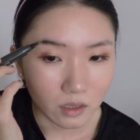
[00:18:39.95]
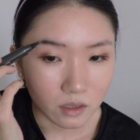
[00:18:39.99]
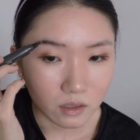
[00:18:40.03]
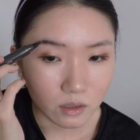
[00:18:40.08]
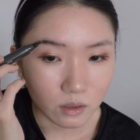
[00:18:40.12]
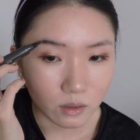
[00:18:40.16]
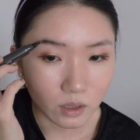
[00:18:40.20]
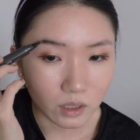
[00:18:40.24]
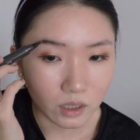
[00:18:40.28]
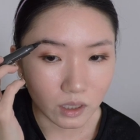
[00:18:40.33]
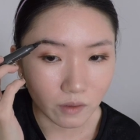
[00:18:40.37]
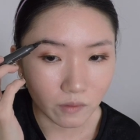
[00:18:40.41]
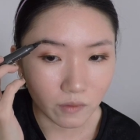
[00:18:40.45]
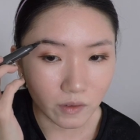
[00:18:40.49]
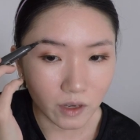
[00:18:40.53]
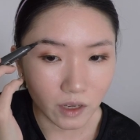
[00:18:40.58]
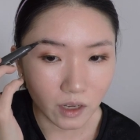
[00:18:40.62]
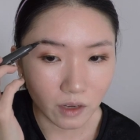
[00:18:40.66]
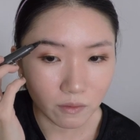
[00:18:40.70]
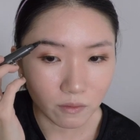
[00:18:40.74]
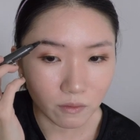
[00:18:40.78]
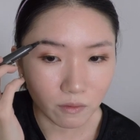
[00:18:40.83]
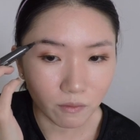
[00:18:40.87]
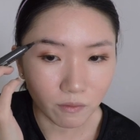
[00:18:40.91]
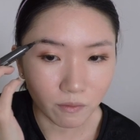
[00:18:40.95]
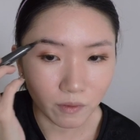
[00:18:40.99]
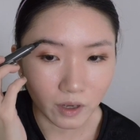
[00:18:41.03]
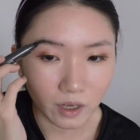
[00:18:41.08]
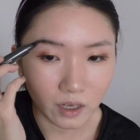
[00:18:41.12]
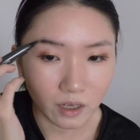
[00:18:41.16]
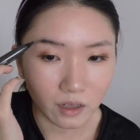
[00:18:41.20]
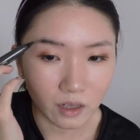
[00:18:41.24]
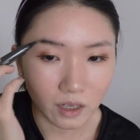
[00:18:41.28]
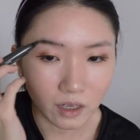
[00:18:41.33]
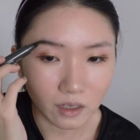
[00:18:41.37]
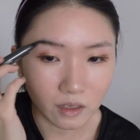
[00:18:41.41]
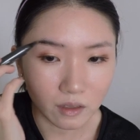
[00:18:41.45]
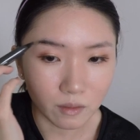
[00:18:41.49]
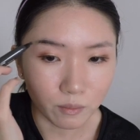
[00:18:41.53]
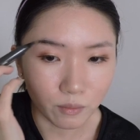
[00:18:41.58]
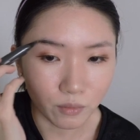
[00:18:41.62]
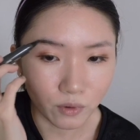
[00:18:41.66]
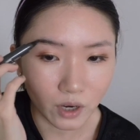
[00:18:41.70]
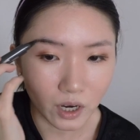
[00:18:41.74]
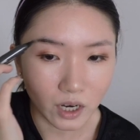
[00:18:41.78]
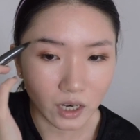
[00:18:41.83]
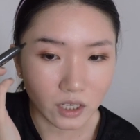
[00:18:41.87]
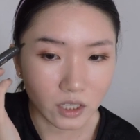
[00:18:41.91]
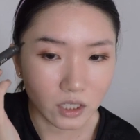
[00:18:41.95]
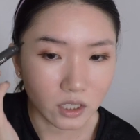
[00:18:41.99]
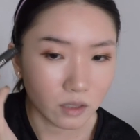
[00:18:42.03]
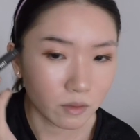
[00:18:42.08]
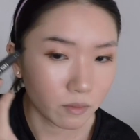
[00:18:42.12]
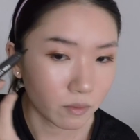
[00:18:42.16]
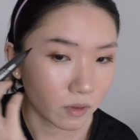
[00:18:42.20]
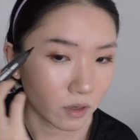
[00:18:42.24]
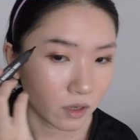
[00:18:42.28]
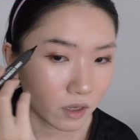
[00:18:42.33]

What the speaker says: So I definitely have to find like a brush